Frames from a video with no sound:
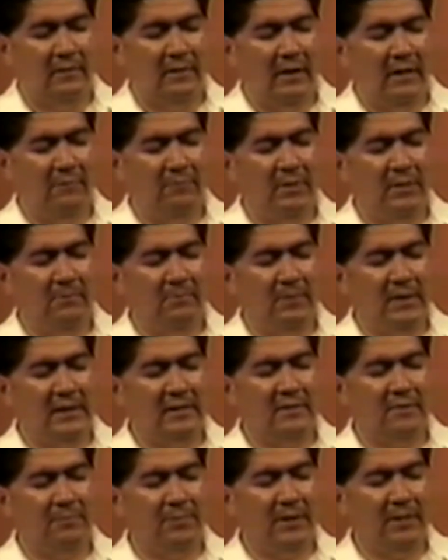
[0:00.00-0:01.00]
I've been mean
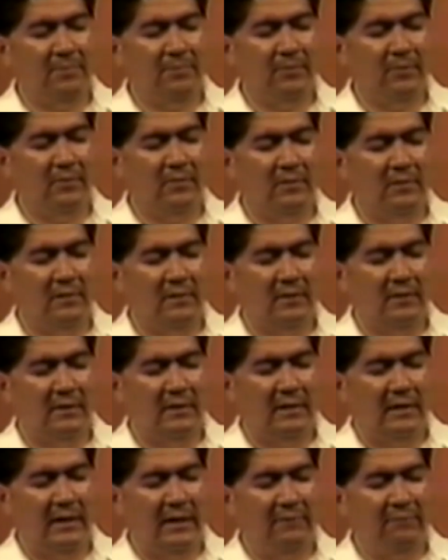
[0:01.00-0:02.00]
to people.
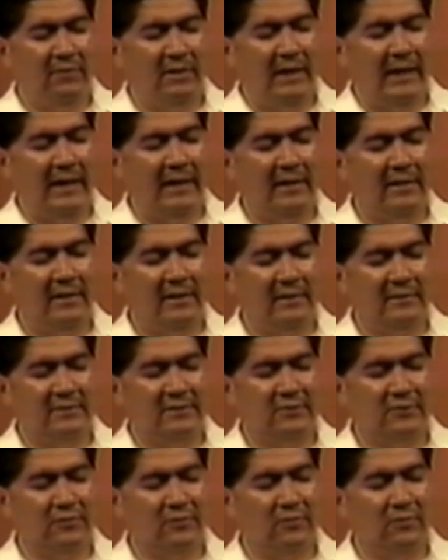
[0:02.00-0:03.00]
I've lied, I have
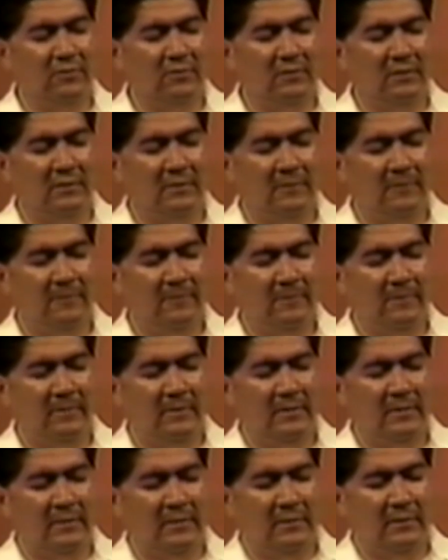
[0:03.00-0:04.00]
stolen.
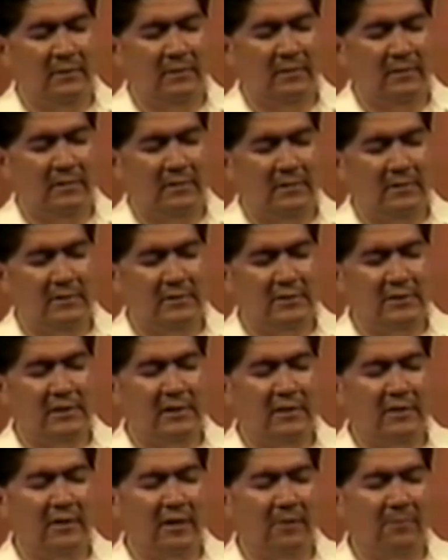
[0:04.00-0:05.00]

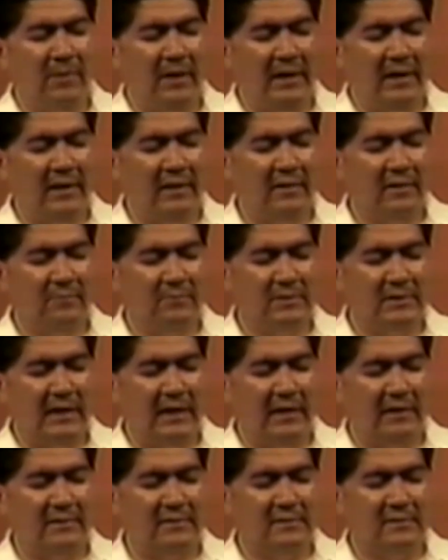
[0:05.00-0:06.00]
cheated on my income
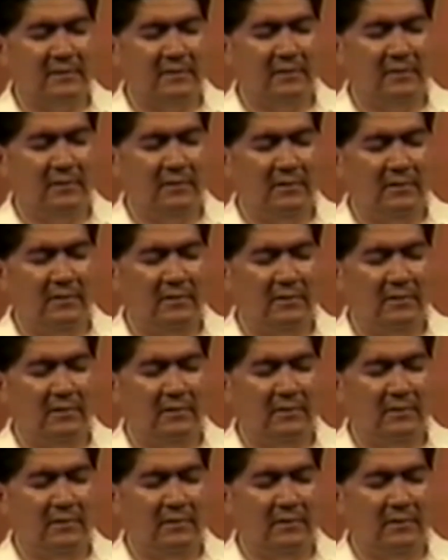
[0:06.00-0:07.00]
tax,
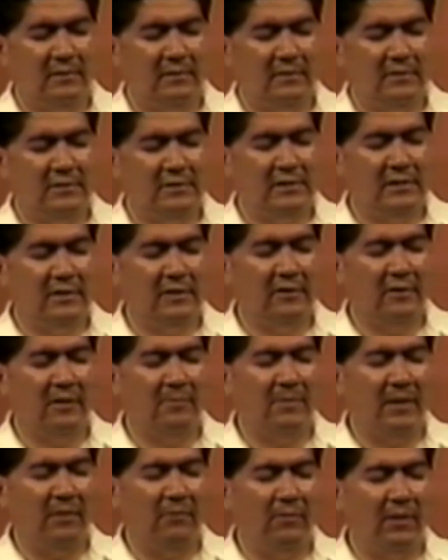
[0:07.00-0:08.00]
cheated
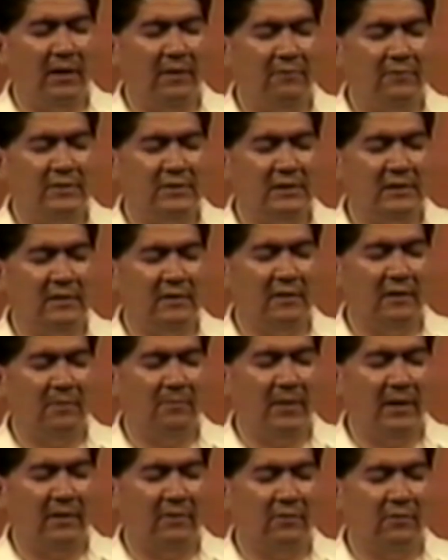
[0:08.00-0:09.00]
on my wife, cheated on
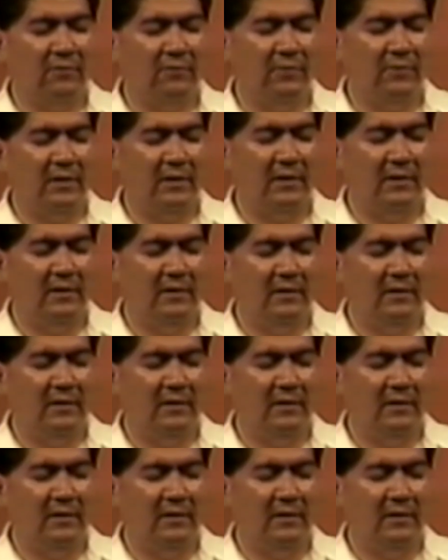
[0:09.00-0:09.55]
my girlfriend.